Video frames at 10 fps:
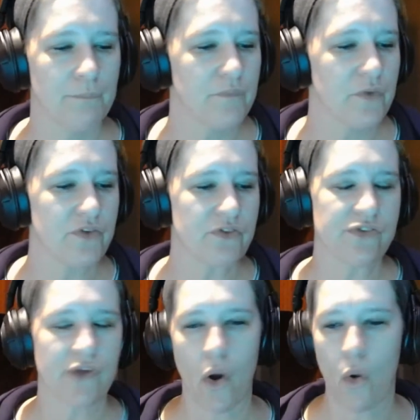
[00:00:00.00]

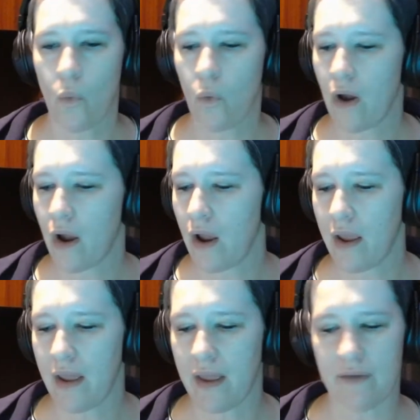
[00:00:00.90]
So
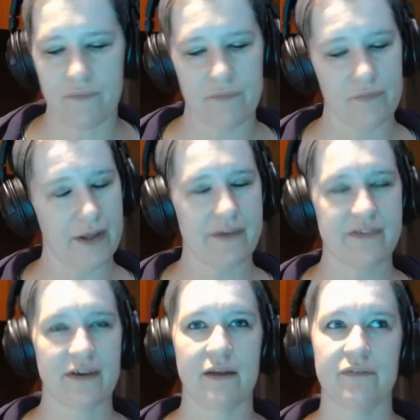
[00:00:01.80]
if, like I
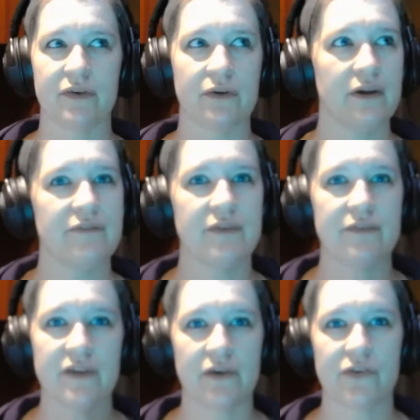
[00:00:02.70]
said, if you're like
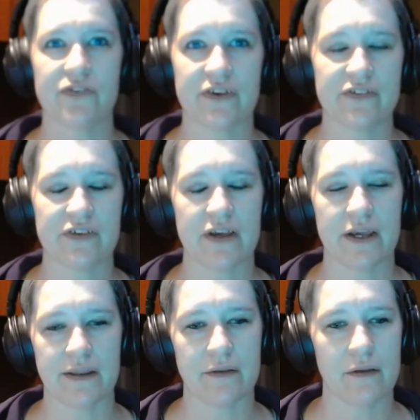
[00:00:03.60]
15 or
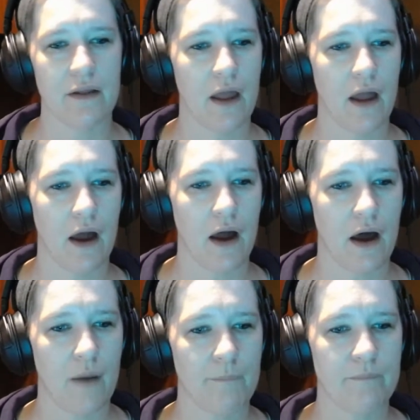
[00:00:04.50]
16
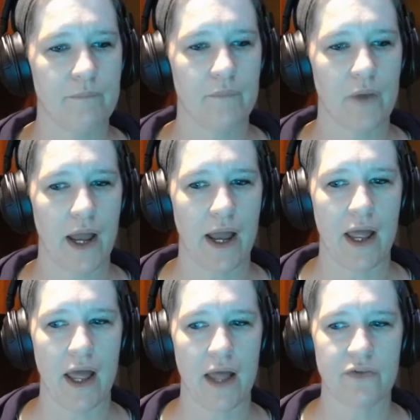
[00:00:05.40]

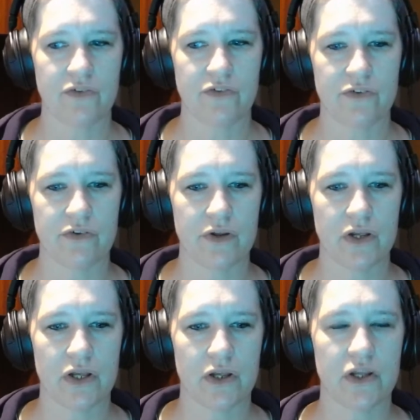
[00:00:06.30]
and
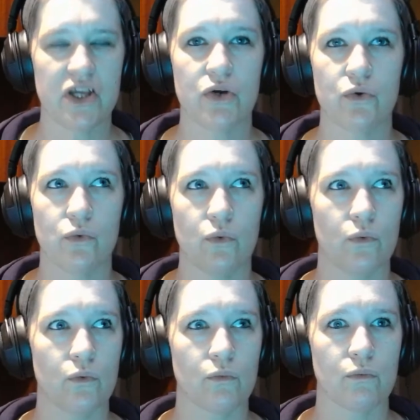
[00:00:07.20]
you
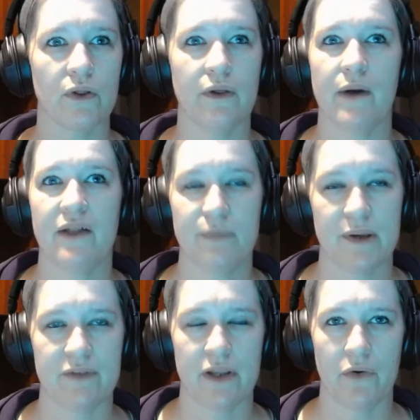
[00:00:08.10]
really want to be a
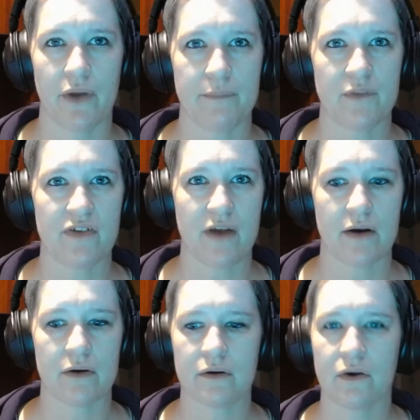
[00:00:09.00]
video game designer,
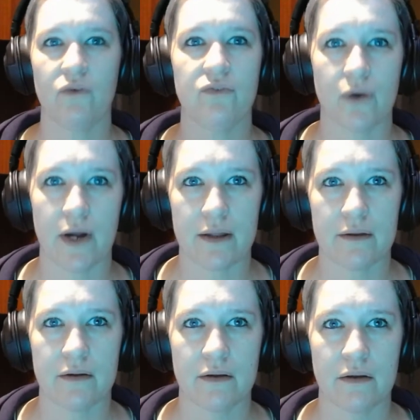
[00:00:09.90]
go for it.
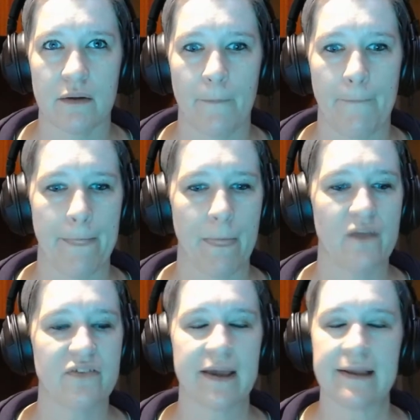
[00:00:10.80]

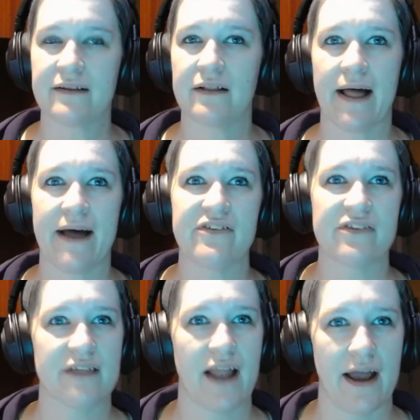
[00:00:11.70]
Take the classes
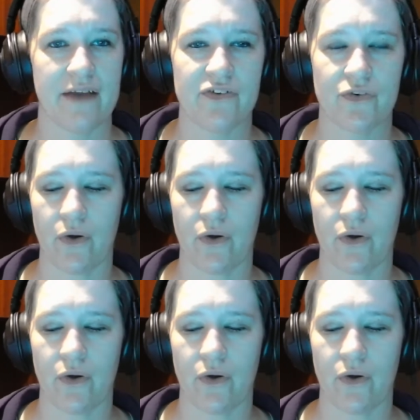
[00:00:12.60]
in high school.